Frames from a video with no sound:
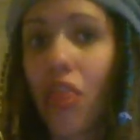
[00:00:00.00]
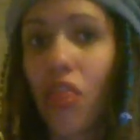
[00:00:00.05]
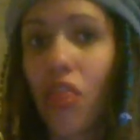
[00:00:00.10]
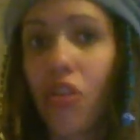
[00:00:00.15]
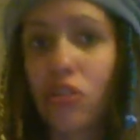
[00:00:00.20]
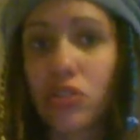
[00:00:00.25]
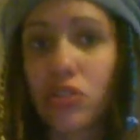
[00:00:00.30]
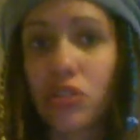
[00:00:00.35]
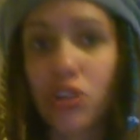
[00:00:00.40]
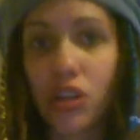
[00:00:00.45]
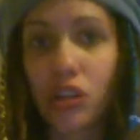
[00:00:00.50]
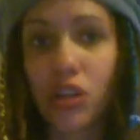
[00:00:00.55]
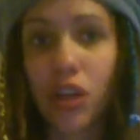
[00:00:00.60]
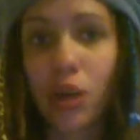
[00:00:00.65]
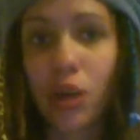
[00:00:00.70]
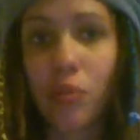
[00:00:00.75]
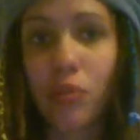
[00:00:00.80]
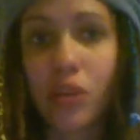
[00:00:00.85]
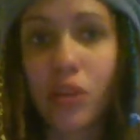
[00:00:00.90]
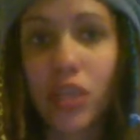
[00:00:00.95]
there are certain
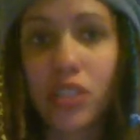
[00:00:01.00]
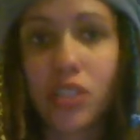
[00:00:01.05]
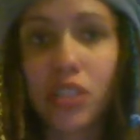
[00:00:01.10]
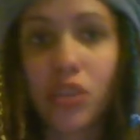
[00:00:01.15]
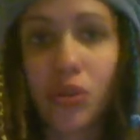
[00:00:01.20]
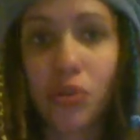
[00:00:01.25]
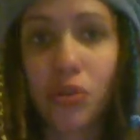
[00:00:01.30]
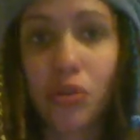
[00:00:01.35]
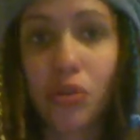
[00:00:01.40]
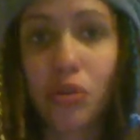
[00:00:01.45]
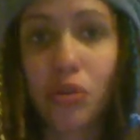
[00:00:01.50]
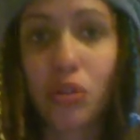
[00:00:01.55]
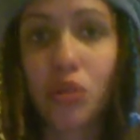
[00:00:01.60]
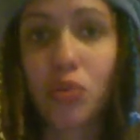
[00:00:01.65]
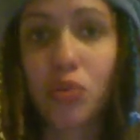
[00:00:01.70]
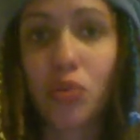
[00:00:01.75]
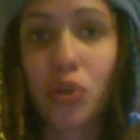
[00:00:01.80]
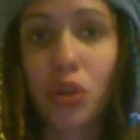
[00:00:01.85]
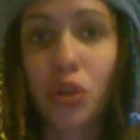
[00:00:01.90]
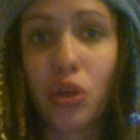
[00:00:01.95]
companies that you'll notice
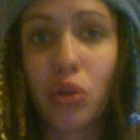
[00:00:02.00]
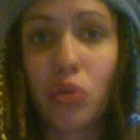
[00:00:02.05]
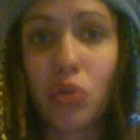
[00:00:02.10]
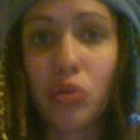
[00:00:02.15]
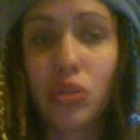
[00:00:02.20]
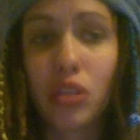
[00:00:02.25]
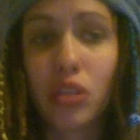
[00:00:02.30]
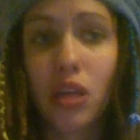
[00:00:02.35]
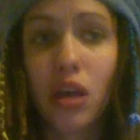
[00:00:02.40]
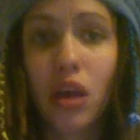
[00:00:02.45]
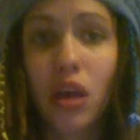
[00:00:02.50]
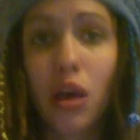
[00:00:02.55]
will use